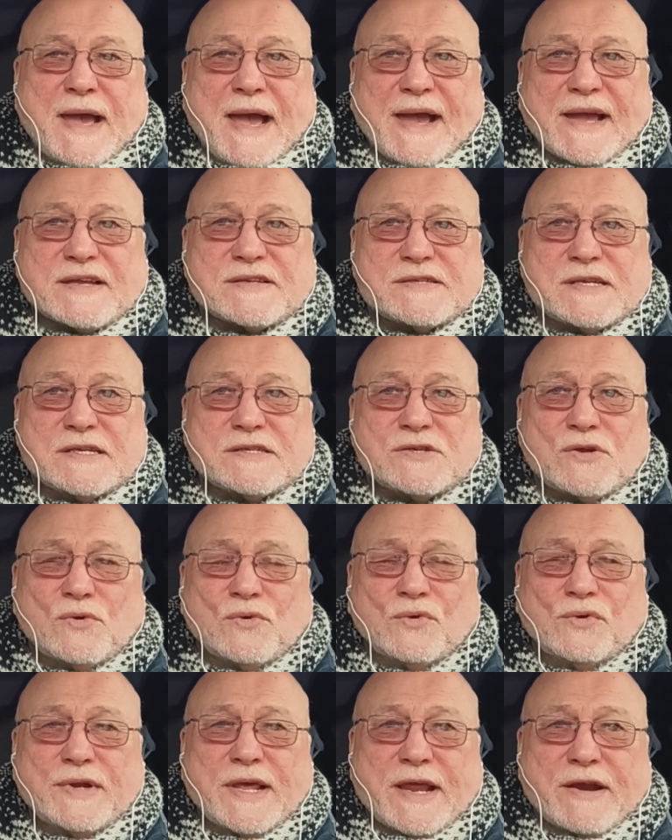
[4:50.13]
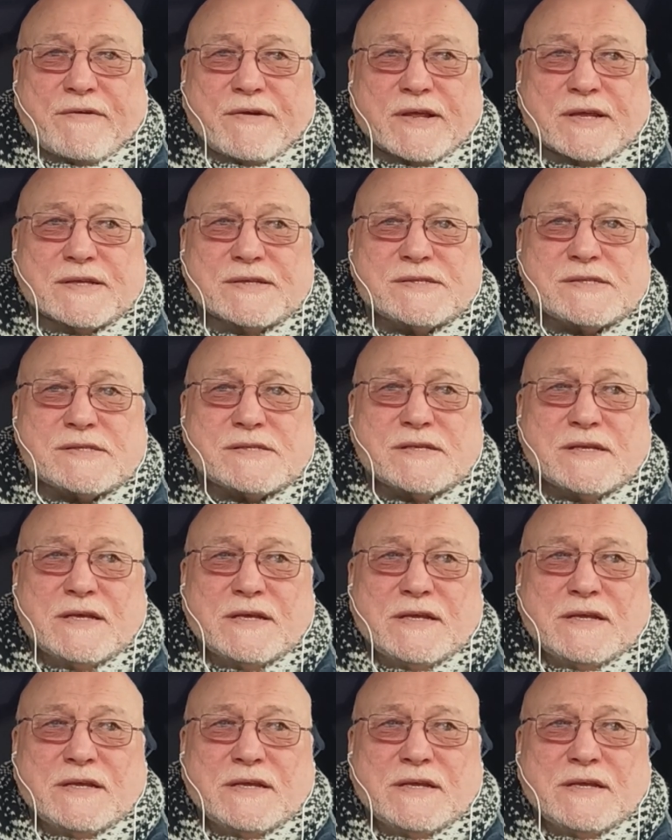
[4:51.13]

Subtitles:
access all areas